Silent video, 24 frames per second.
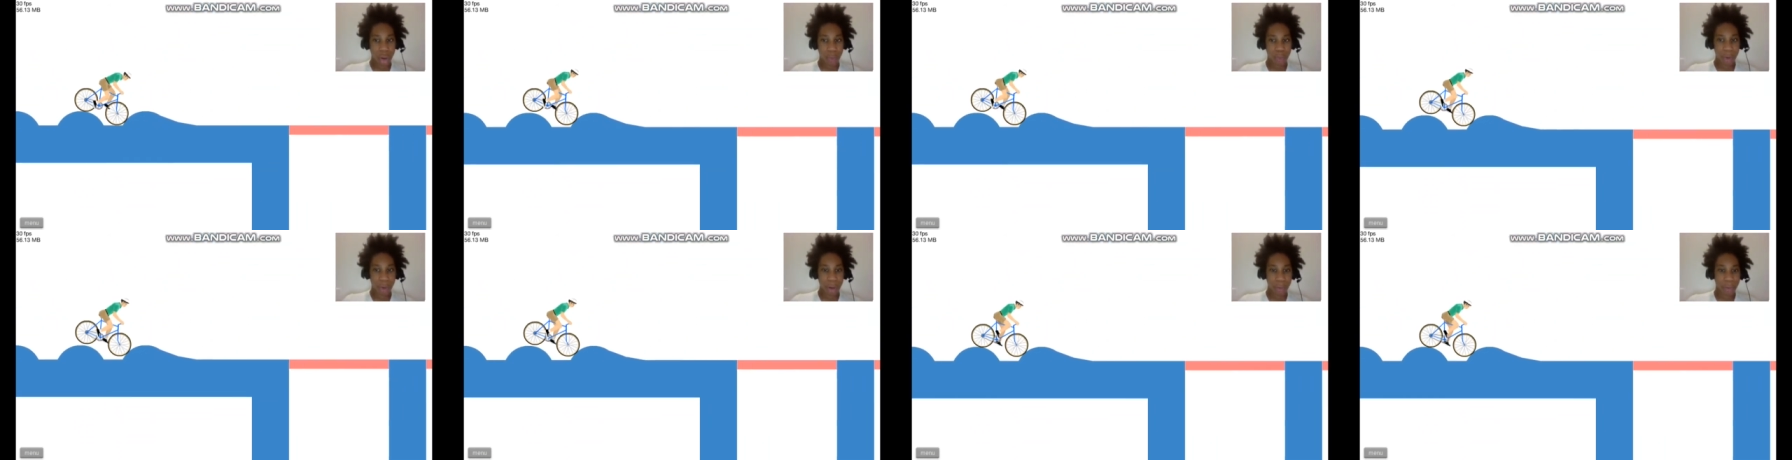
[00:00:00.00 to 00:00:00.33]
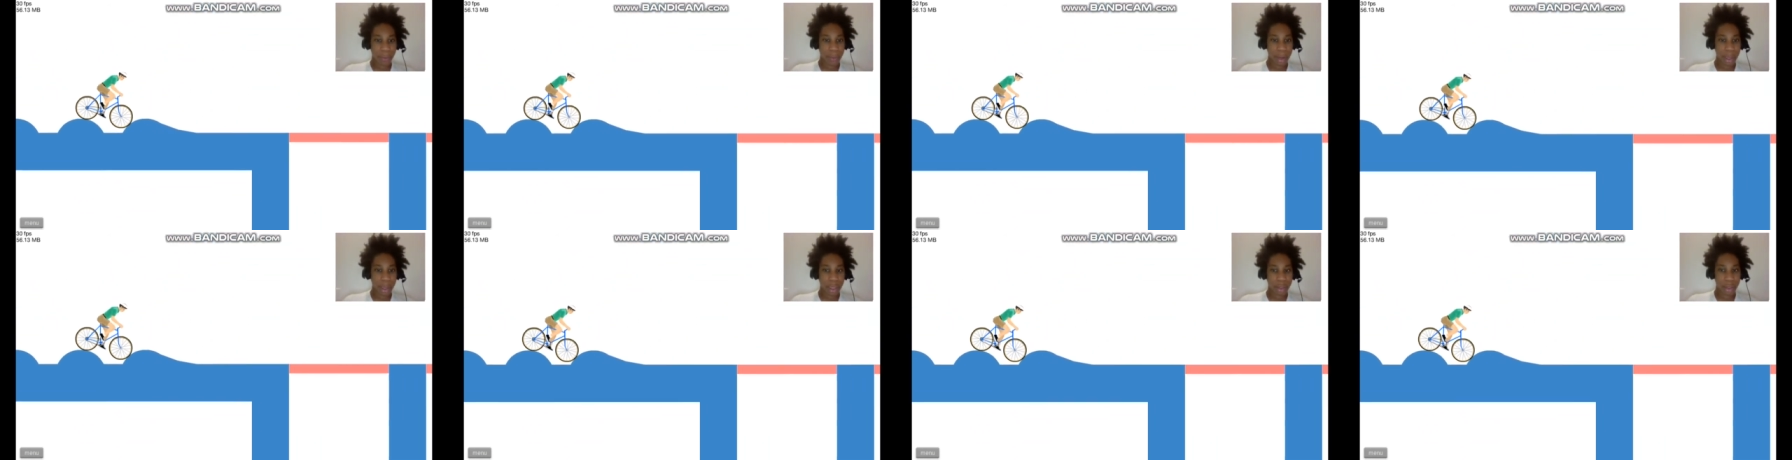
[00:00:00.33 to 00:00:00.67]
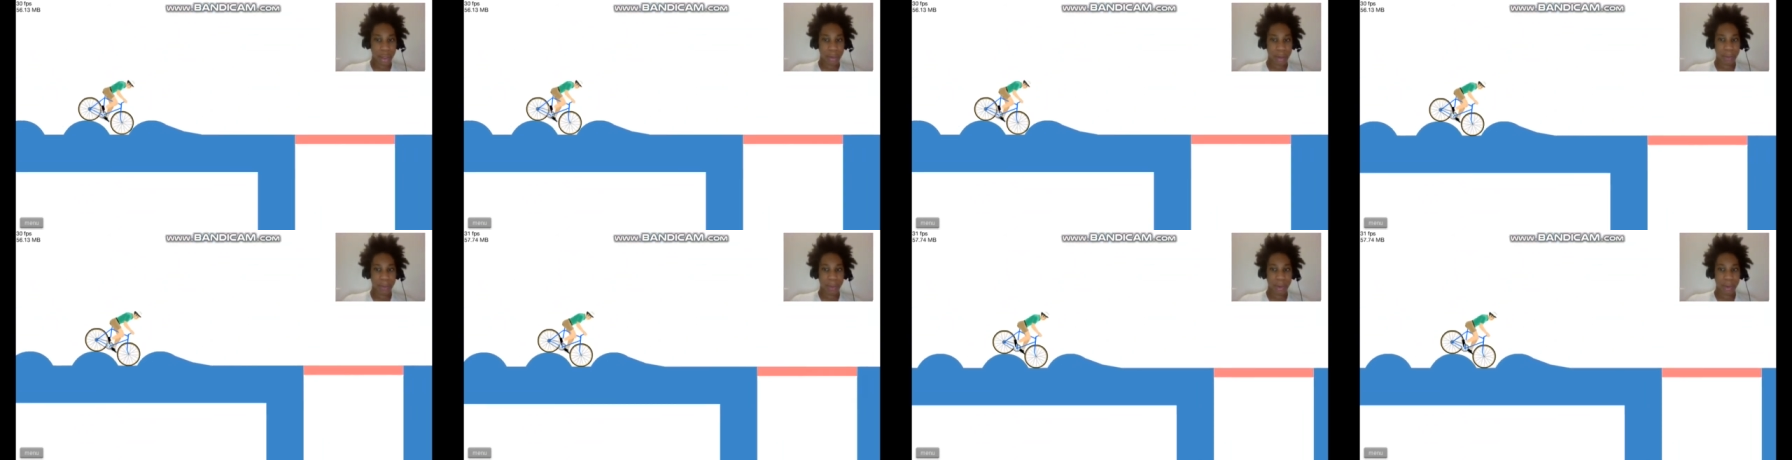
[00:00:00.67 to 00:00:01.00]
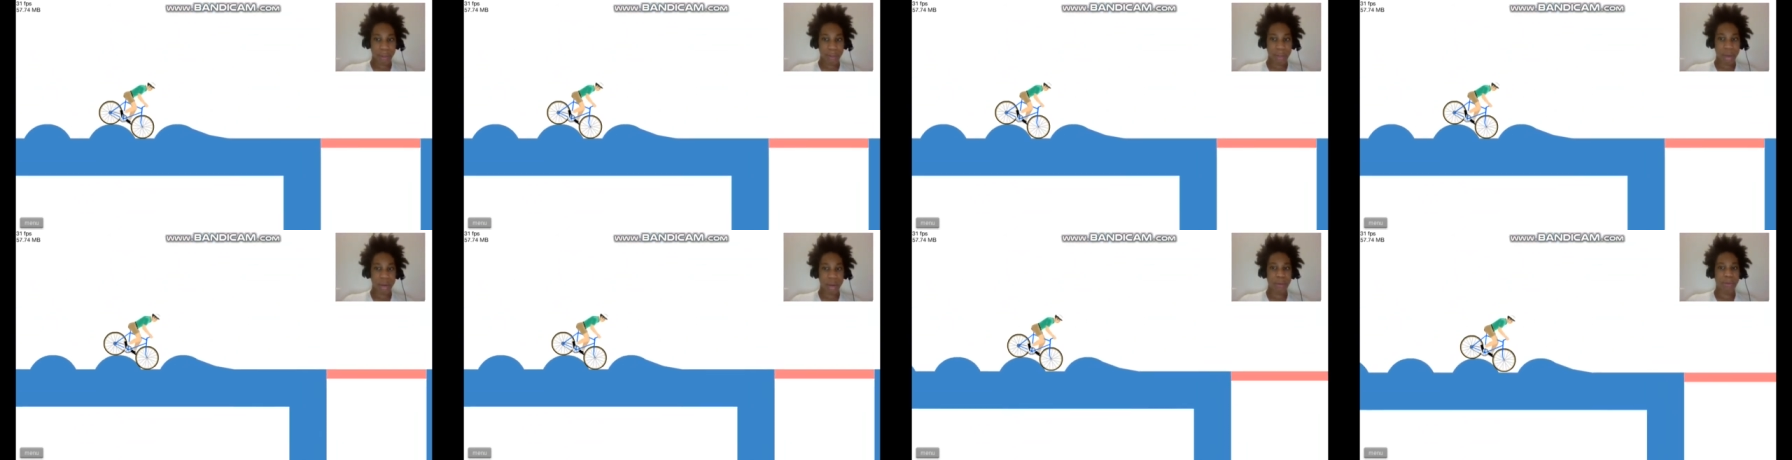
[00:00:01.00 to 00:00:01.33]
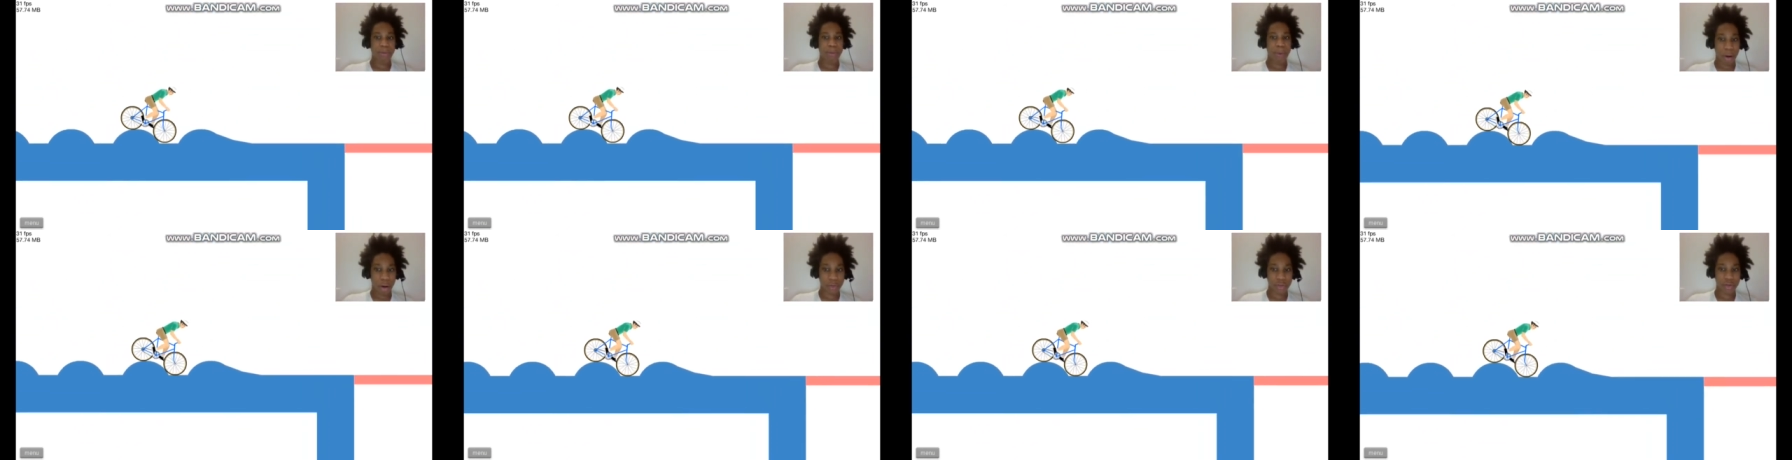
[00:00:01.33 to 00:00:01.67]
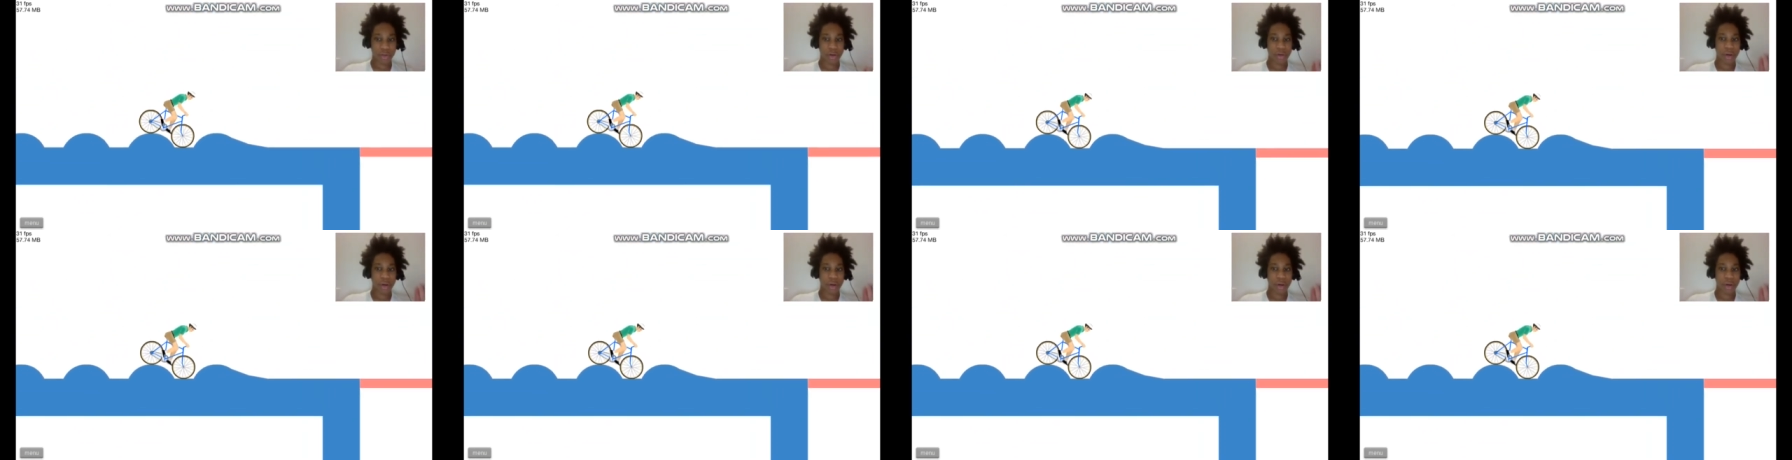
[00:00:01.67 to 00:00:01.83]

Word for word: wait, wait, wait. Let me let me pause.